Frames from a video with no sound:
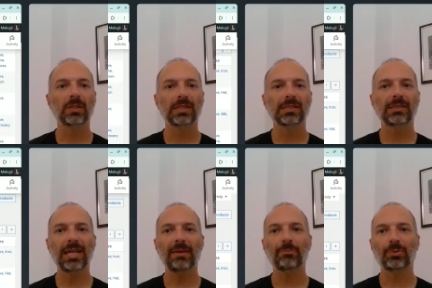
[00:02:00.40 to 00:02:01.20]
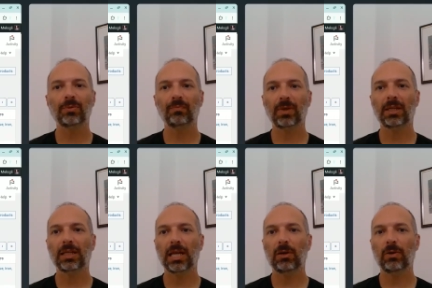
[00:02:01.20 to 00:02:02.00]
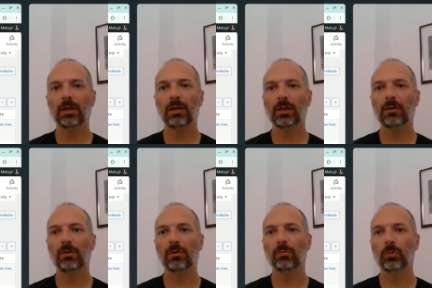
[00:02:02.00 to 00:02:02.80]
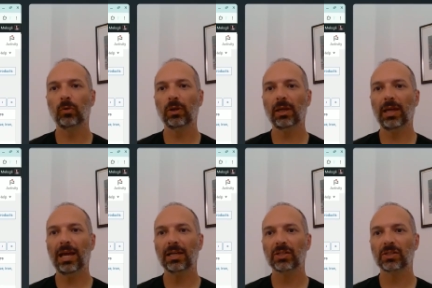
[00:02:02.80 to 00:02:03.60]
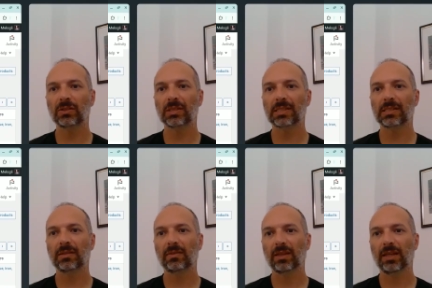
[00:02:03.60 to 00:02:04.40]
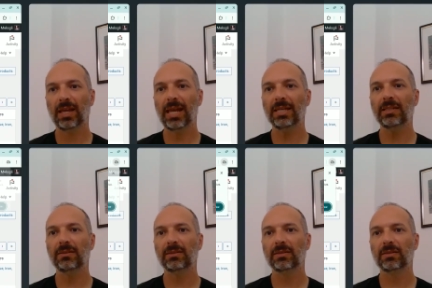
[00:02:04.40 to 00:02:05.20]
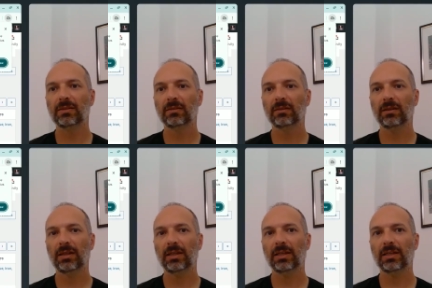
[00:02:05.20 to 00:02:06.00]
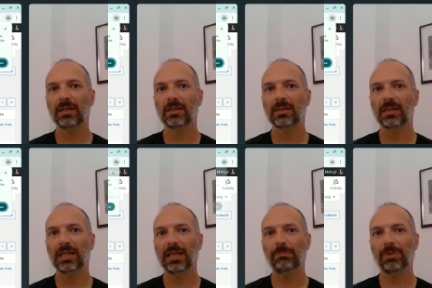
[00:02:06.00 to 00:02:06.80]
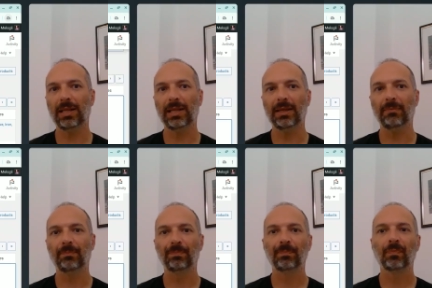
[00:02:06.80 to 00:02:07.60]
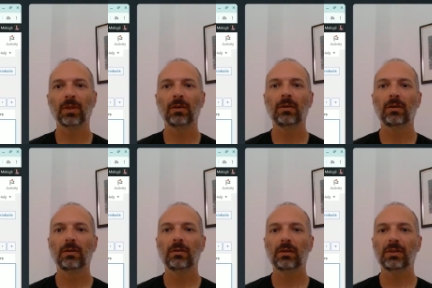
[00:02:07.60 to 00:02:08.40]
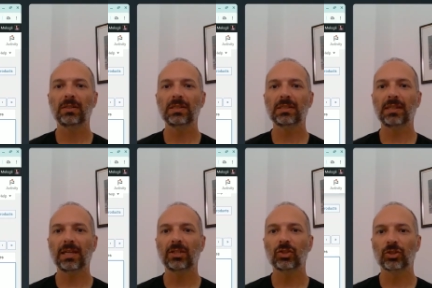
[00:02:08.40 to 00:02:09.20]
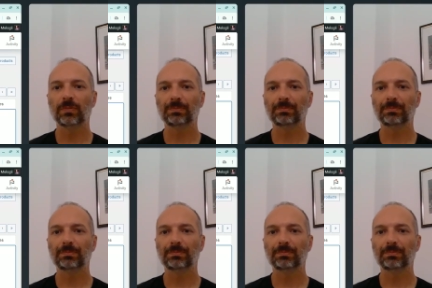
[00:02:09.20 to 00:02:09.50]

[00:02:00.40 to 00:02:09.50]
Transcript: step. And now I click on bulk actions, edit, and apply. At this stage,